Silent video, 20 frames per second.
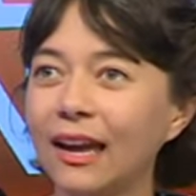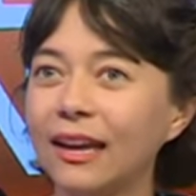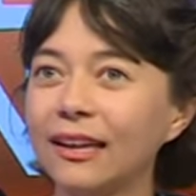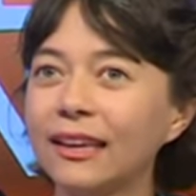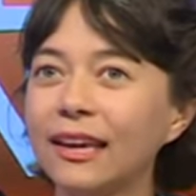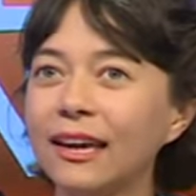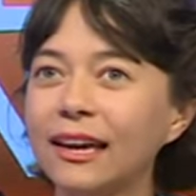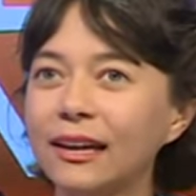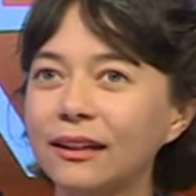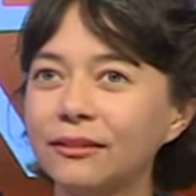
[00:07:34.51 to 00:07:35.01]

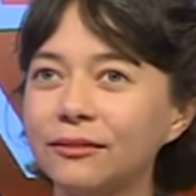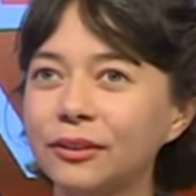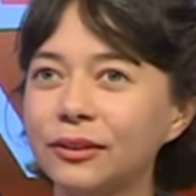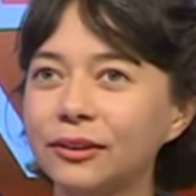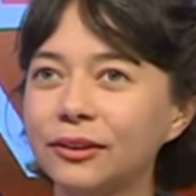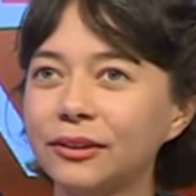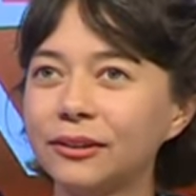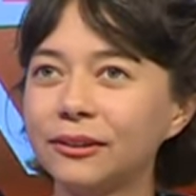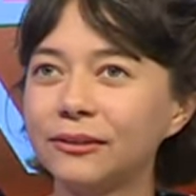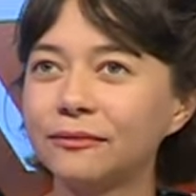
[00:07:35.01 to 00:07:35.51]
yeah,
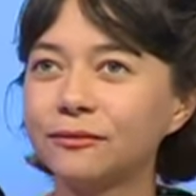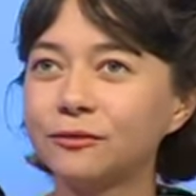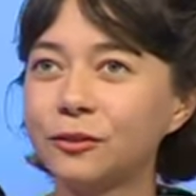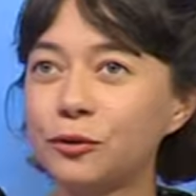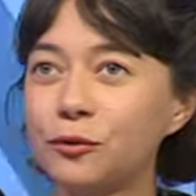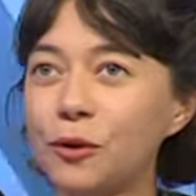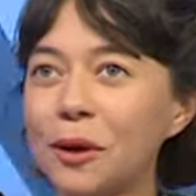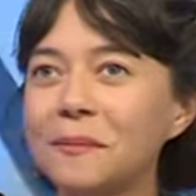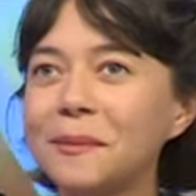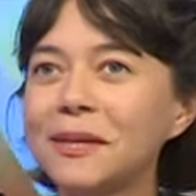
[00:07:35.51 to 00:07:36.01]
the the
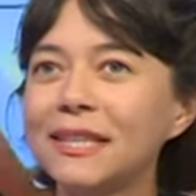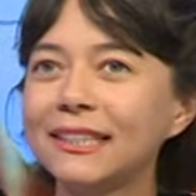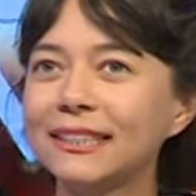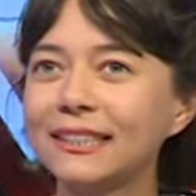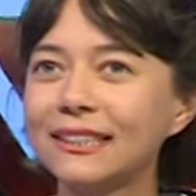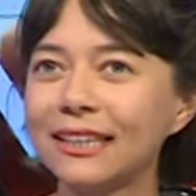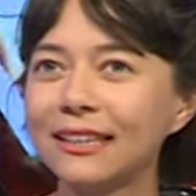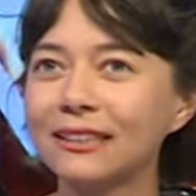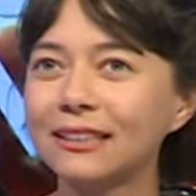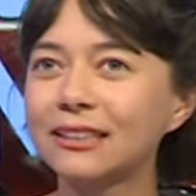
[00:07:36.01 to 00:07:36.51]

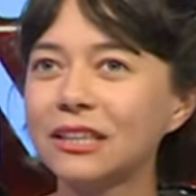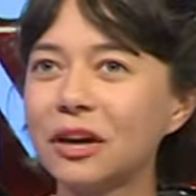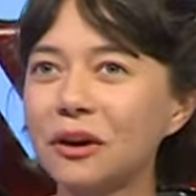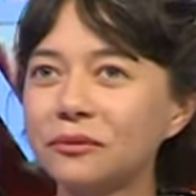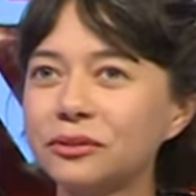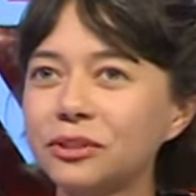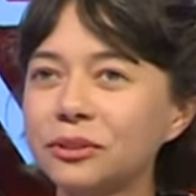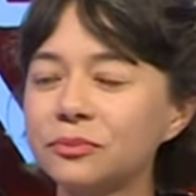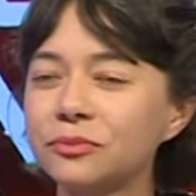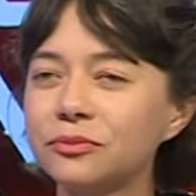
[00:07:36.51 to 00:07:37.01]
reminiscence of
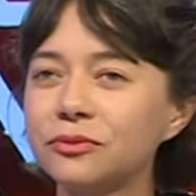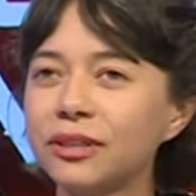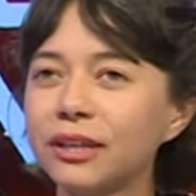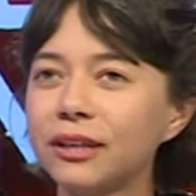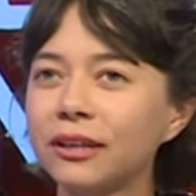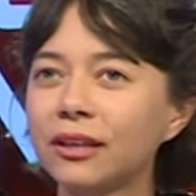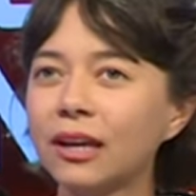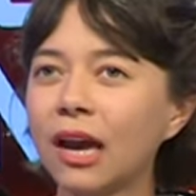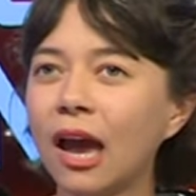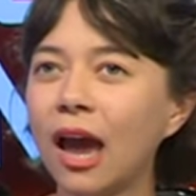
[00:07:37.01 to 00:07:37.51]

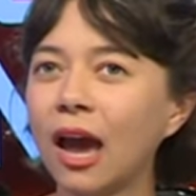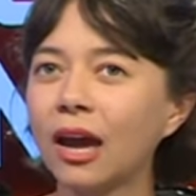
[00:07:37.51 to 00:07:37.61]
something